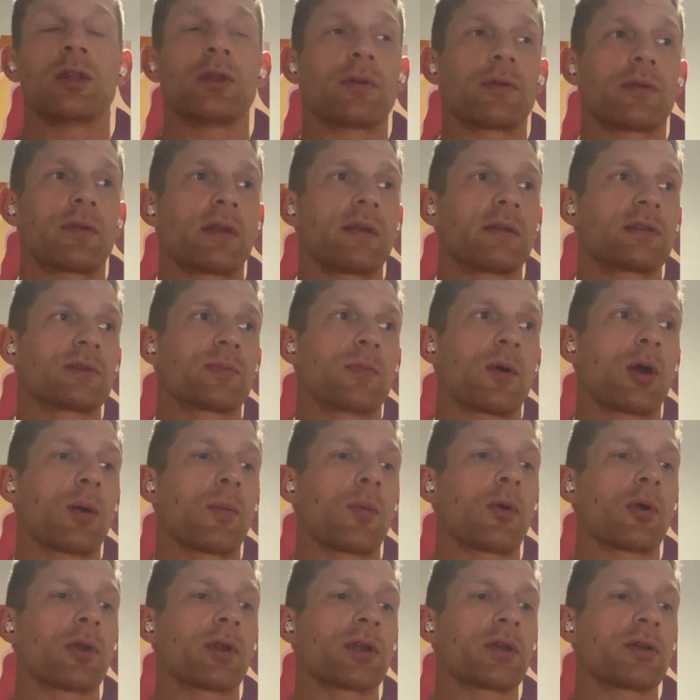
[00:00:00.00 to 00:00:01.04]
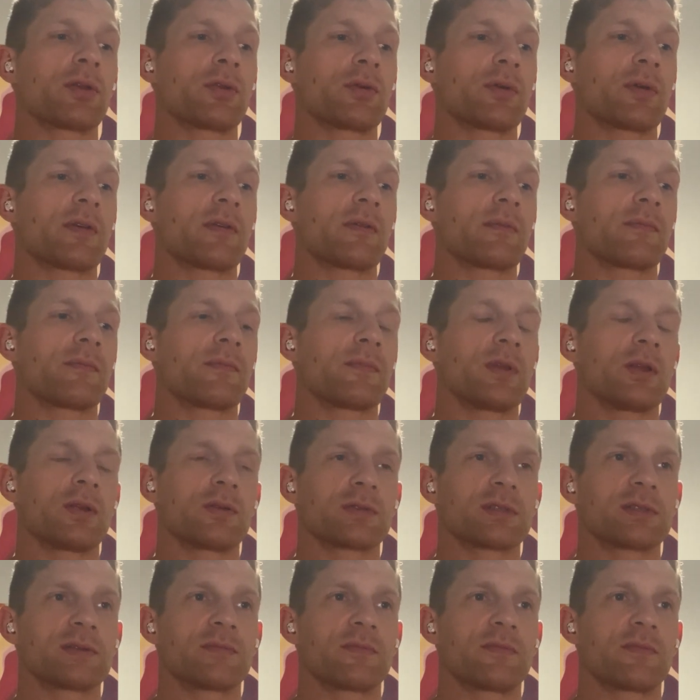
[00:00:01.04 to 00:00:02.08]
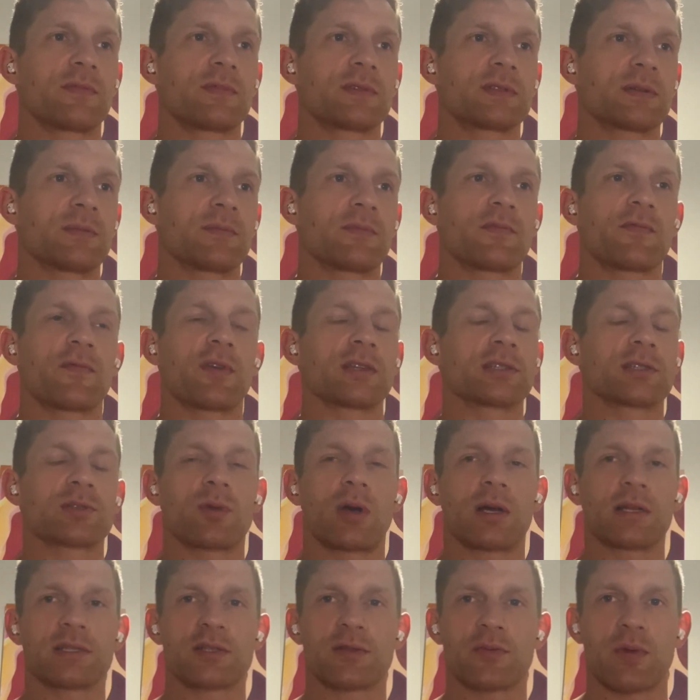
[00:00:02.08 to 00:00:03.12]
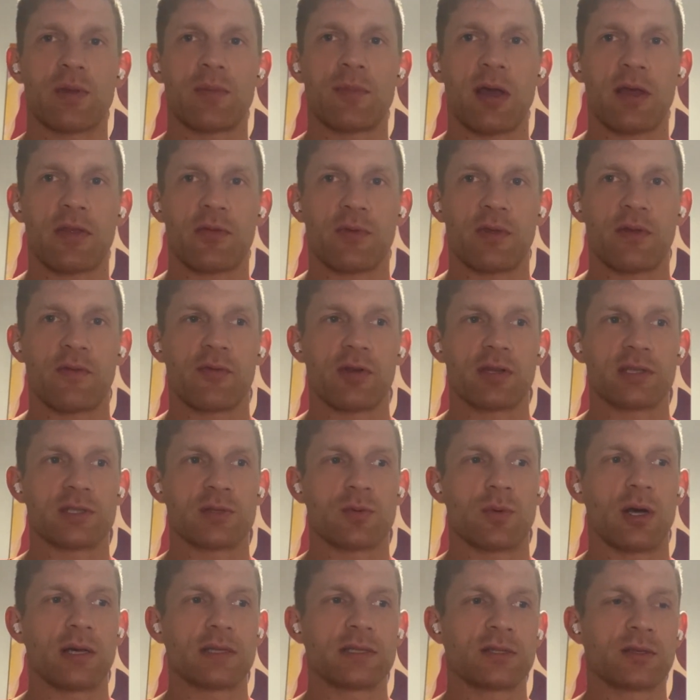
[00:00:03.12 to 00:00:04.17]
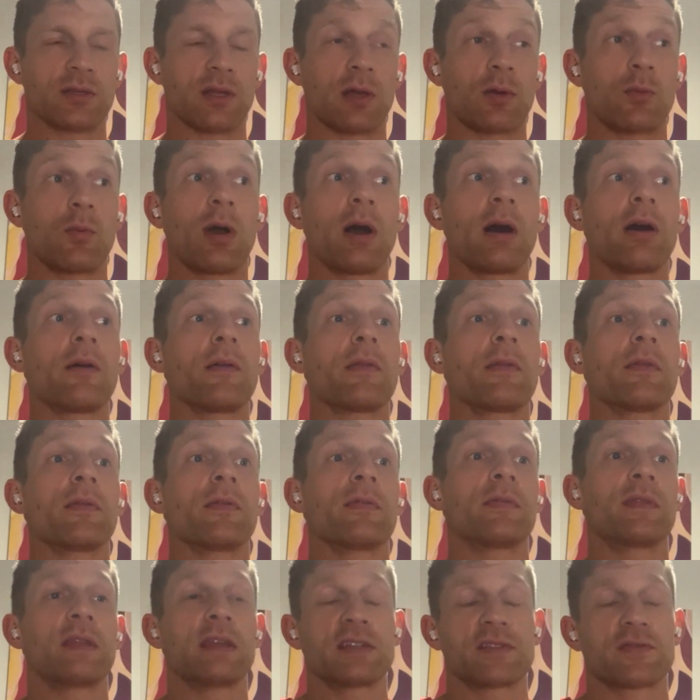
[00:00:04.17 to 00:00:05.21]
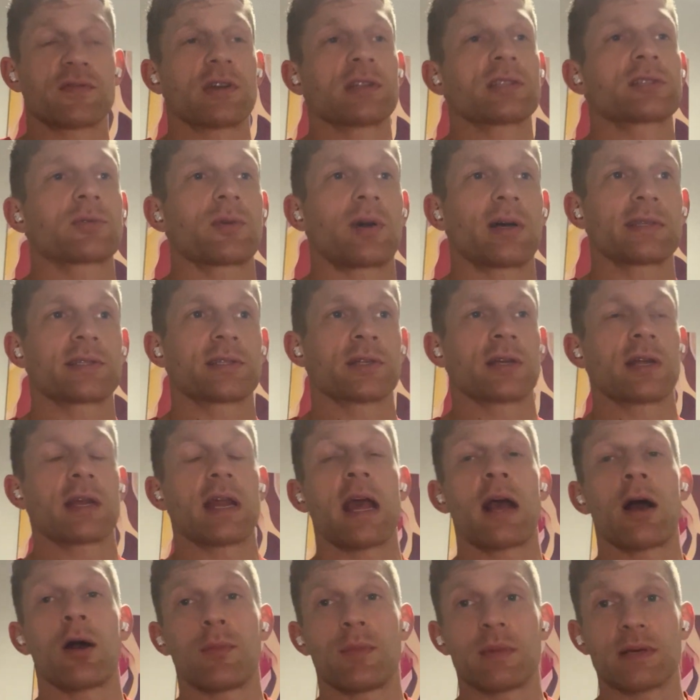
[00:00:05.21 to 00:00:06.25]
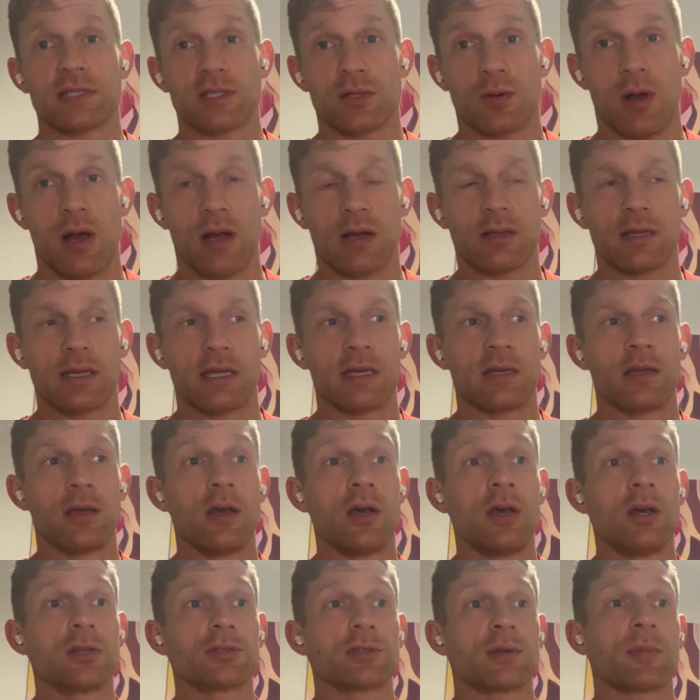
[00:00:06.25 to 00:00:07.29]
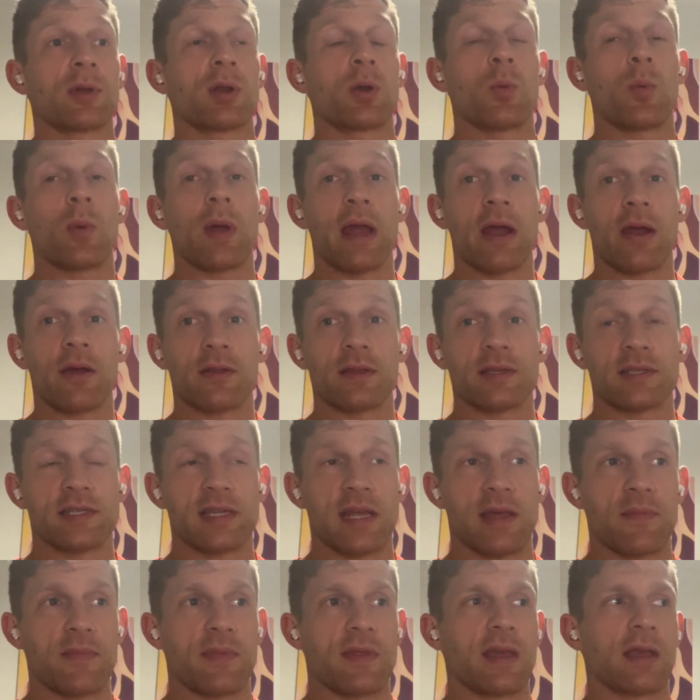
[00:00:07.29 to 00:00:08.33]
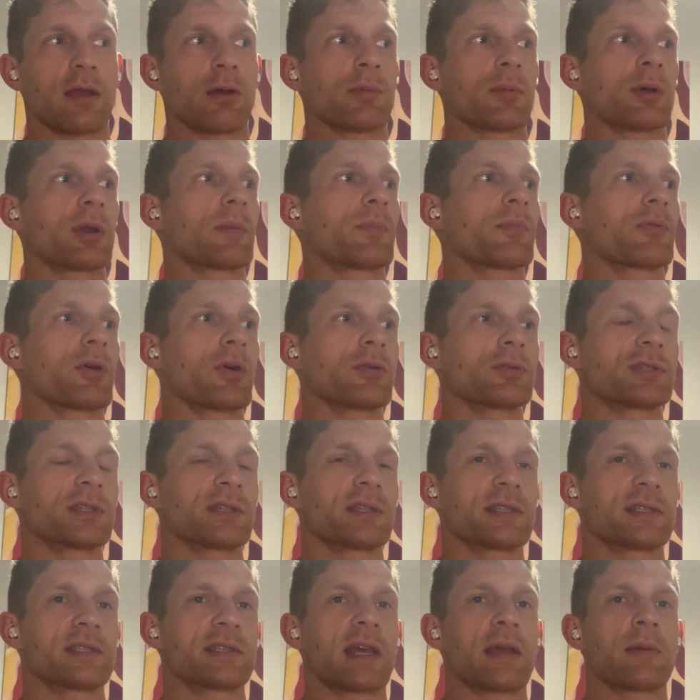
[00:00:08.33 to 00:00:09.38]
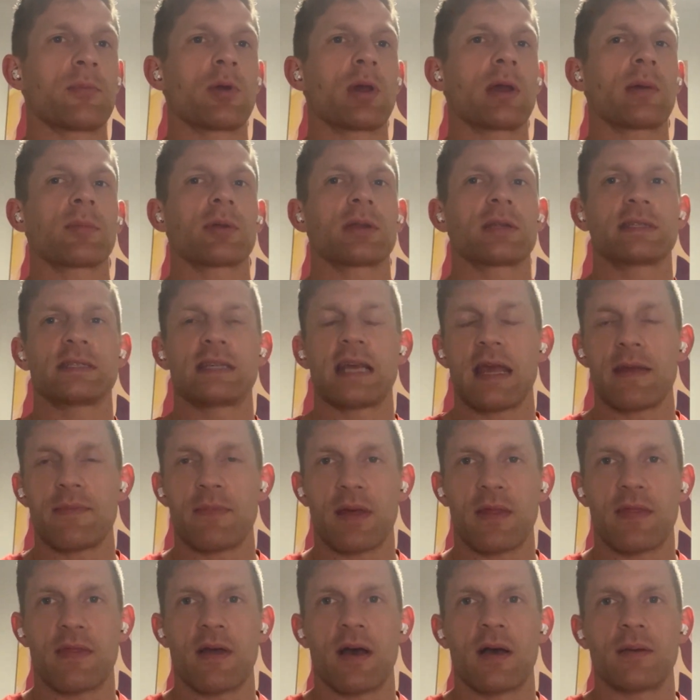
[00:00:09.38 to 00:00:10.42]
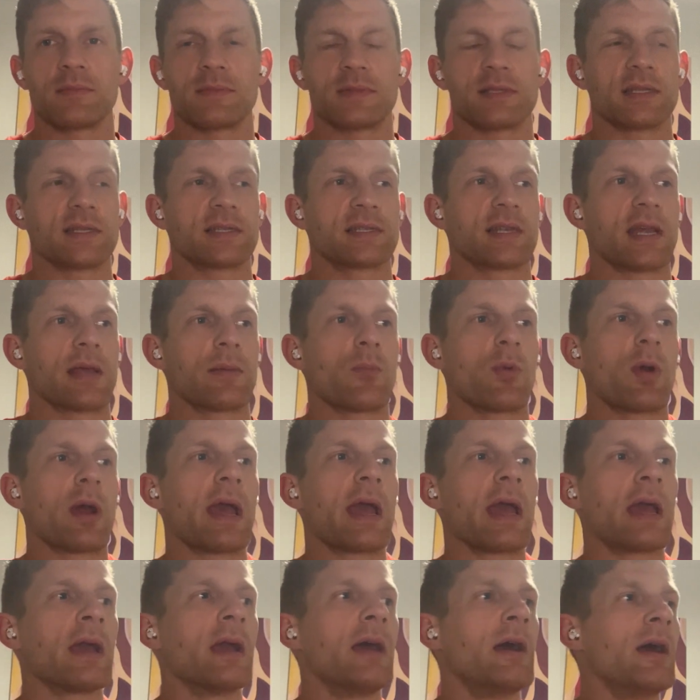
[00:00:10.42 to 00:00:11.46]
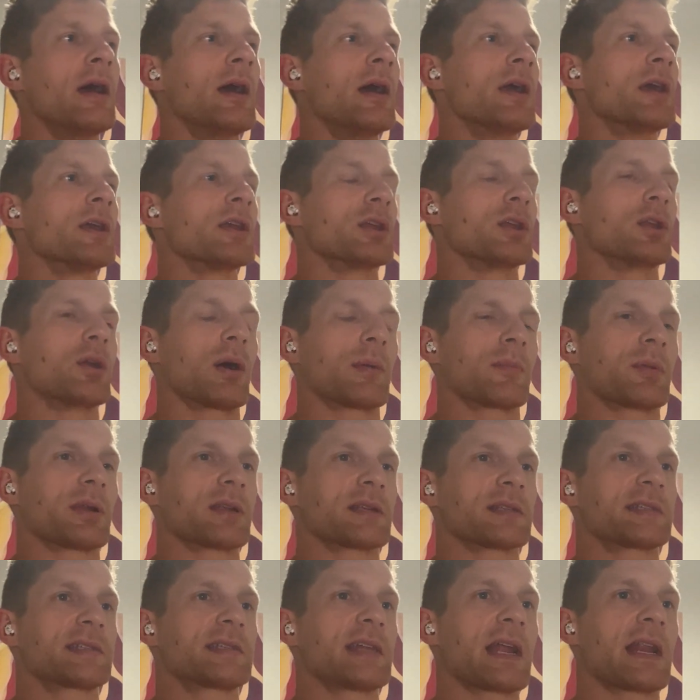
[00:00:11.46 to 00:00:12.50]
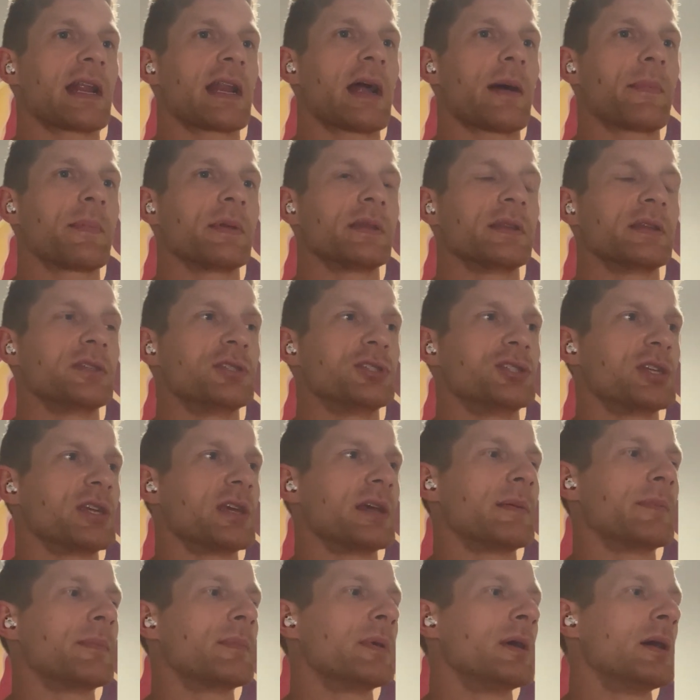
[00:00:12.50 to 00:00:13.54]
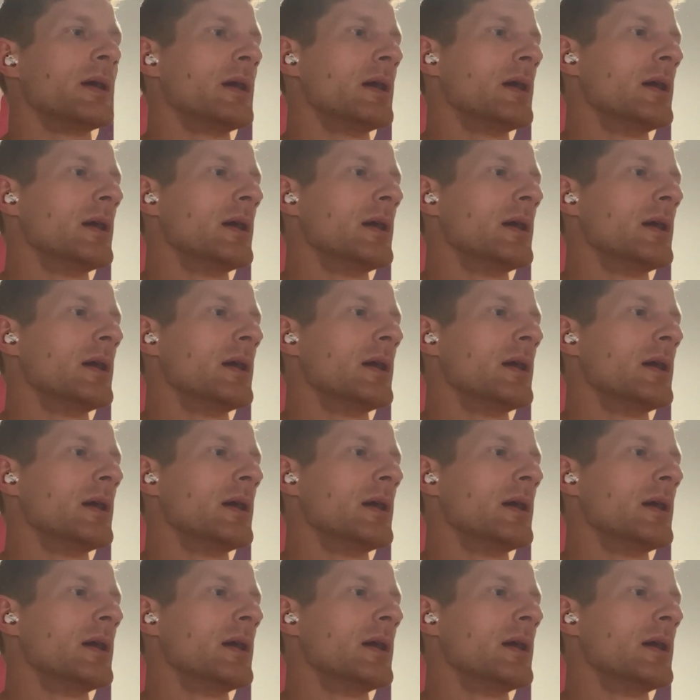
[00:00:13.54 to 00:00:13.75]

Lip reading: know, the tomorrow morning you're doing, you know, some front squats, 3x3 front squats. You're like, well, these front squats are going to help my squat clean. So I'm going to wear the same thing, or I'm going to approach it the same way. I'm going to tape my thumbs the same way. You know, I'm going to set it up in the gym,